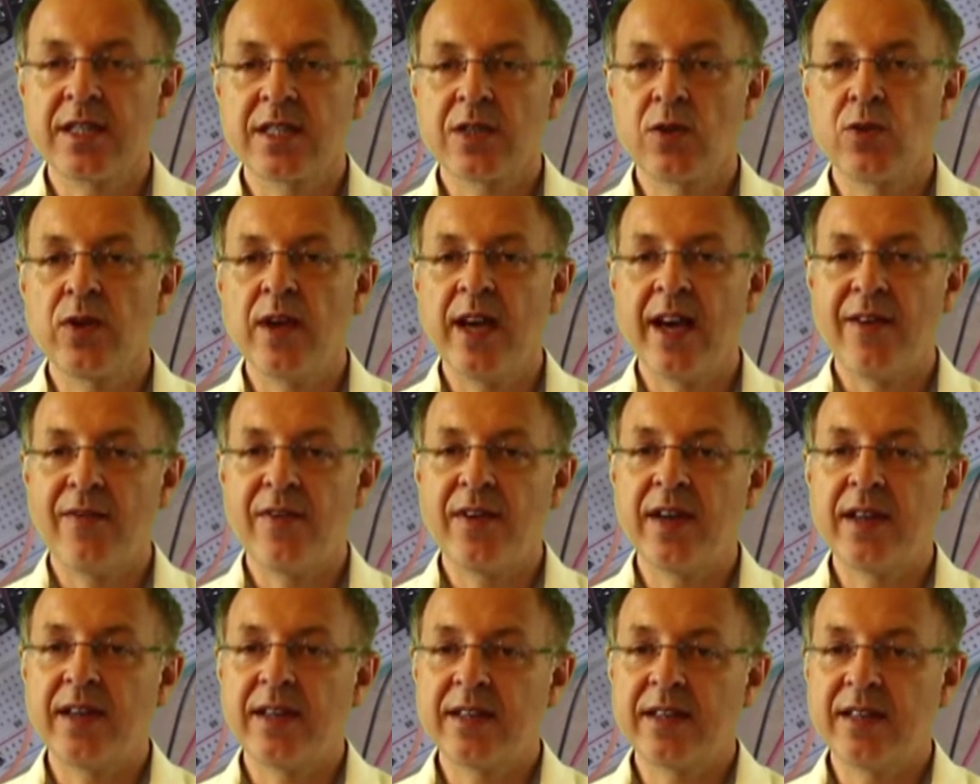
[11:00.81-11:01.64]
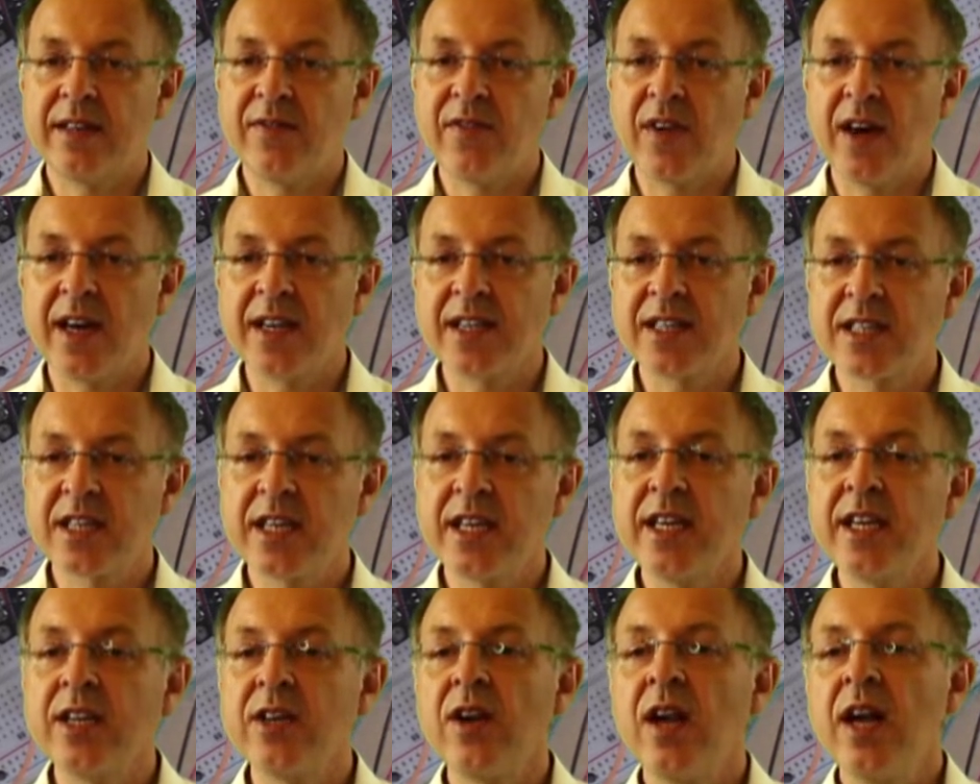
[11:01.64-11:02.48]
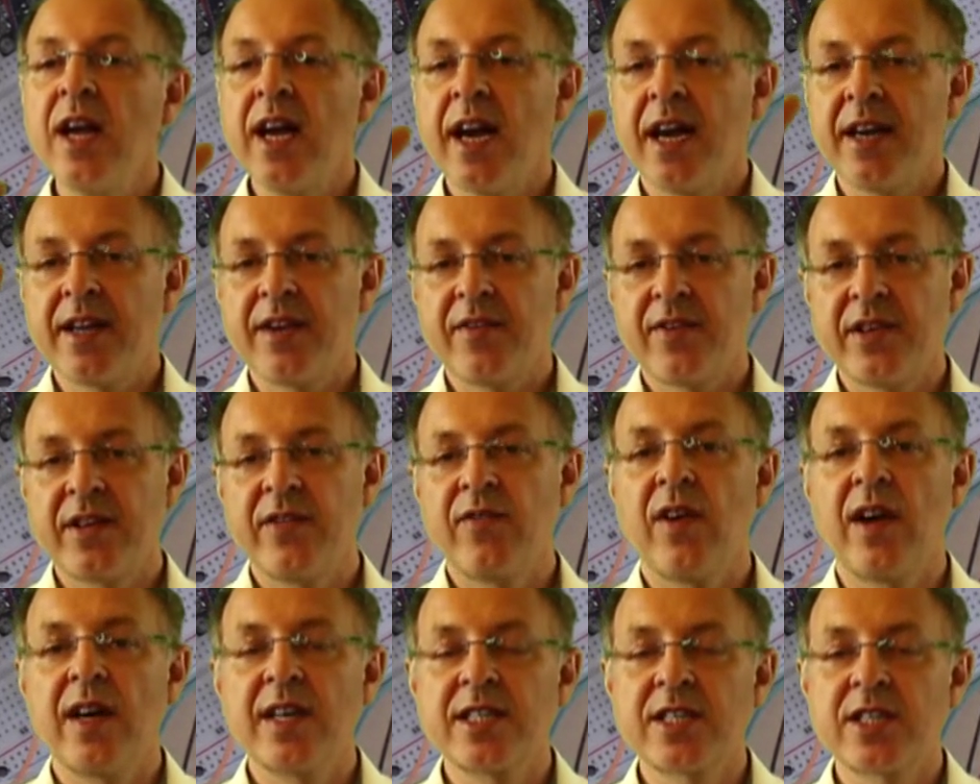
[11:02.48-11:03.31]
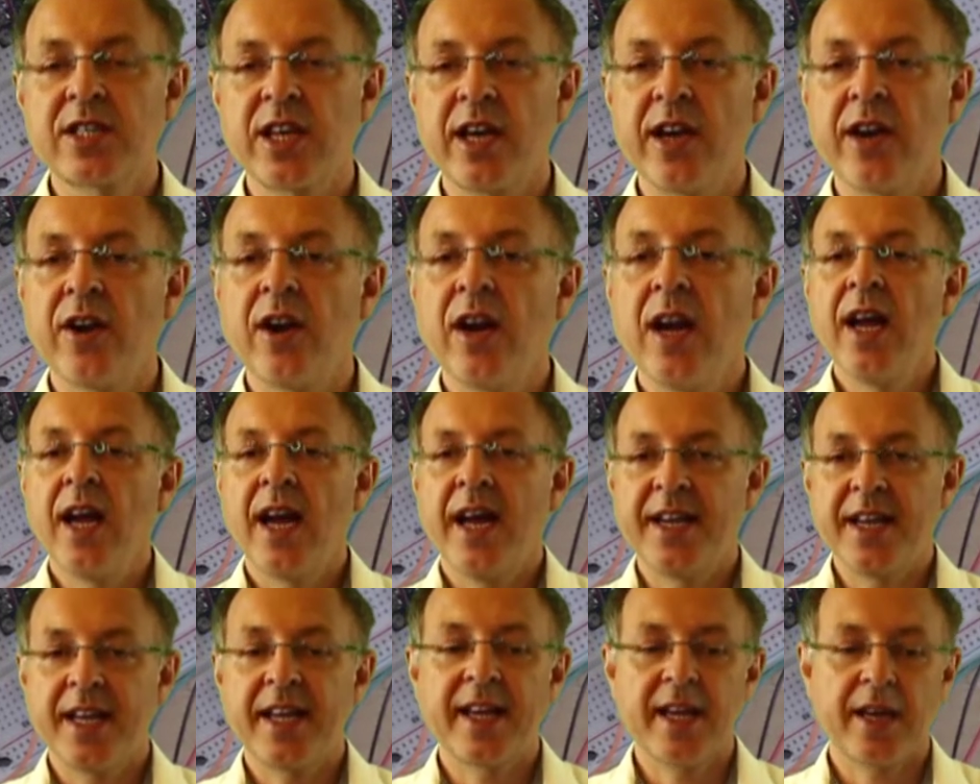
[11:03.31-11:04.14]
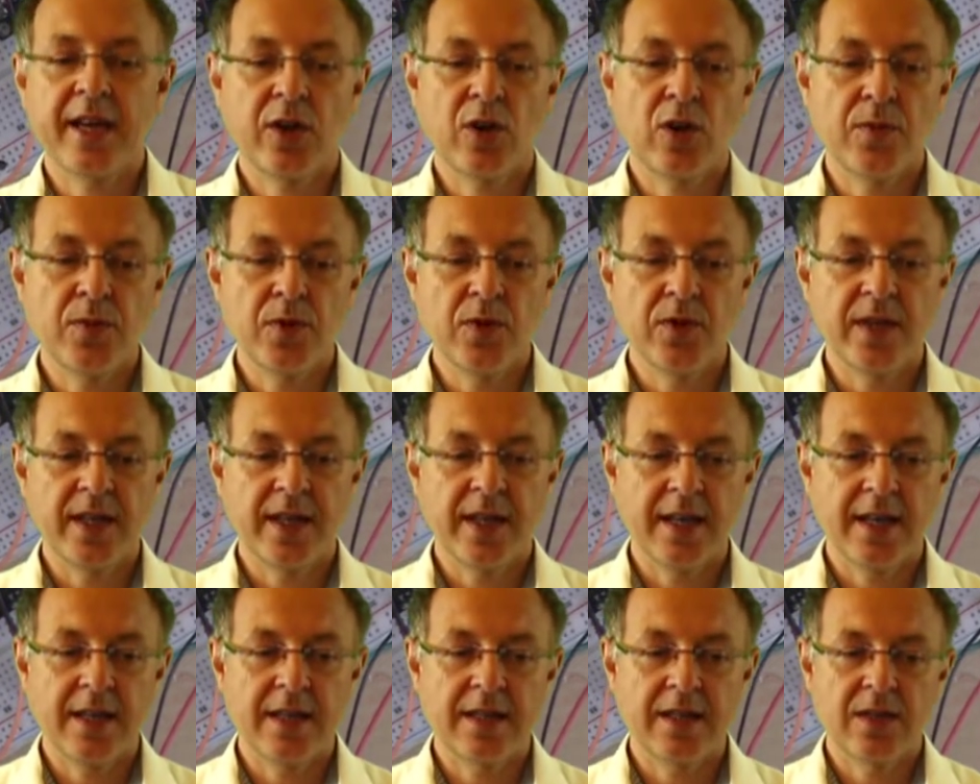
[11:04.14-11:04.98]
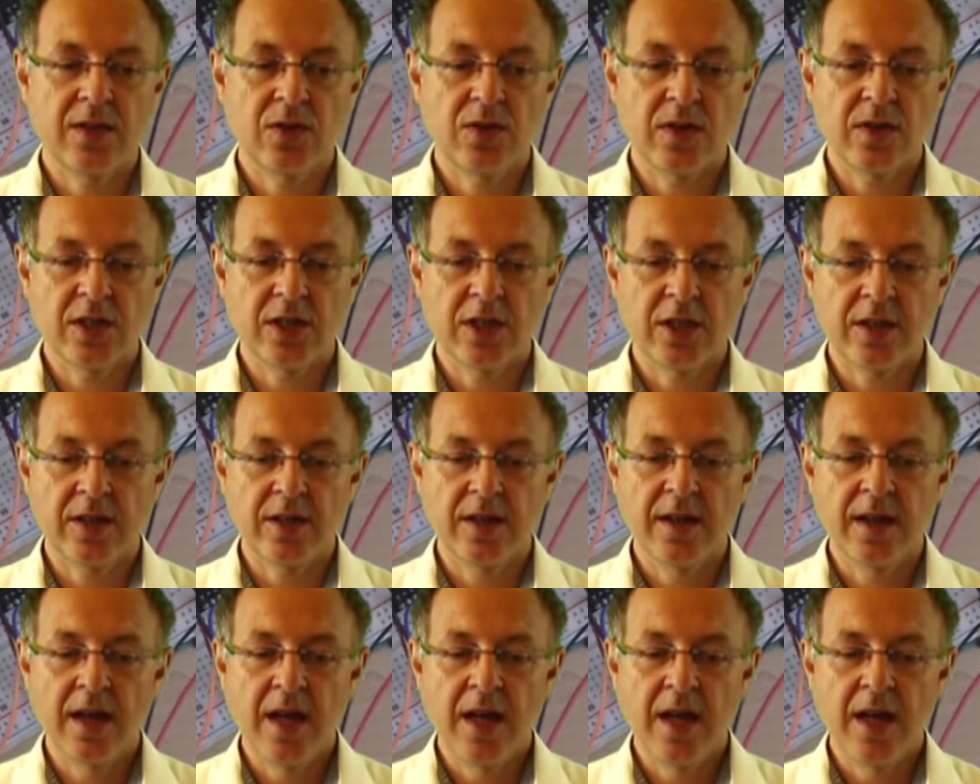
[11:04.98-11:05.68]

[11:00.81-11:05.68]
So you have a device here, and you have a device there, and they can communicate to each other.